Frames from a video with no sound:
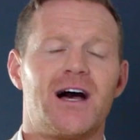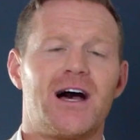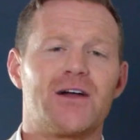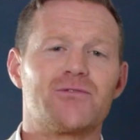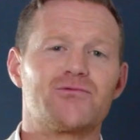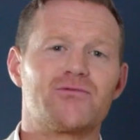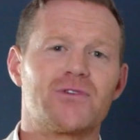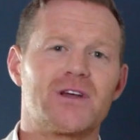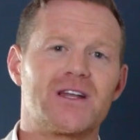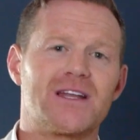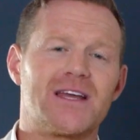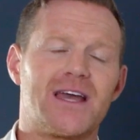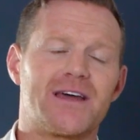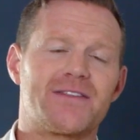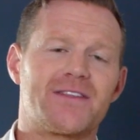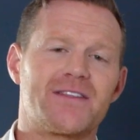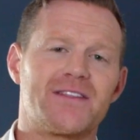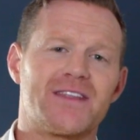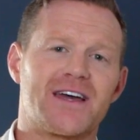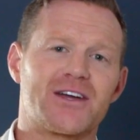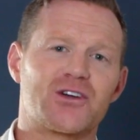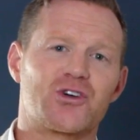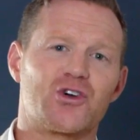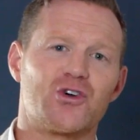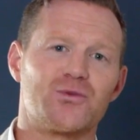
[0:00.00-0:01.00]
And really, I
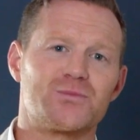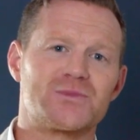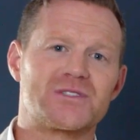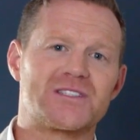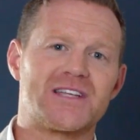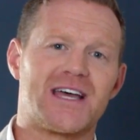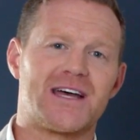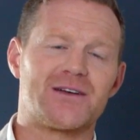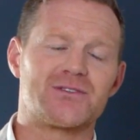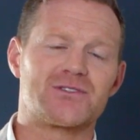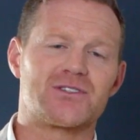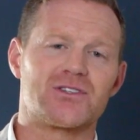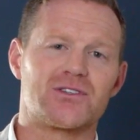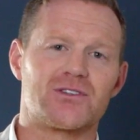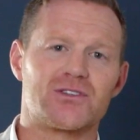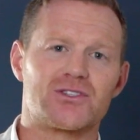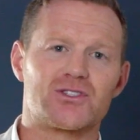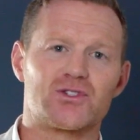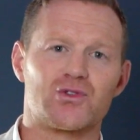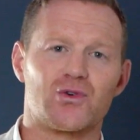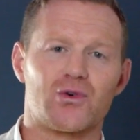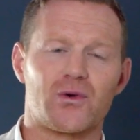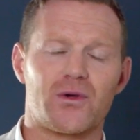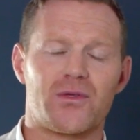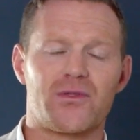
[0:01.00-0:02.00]
think that comes down to the
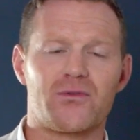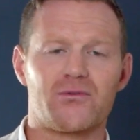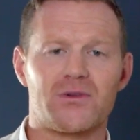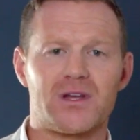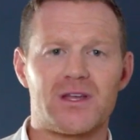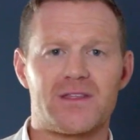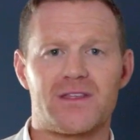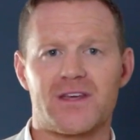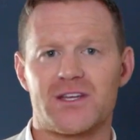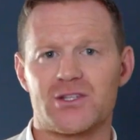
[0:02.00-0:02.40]
sort of three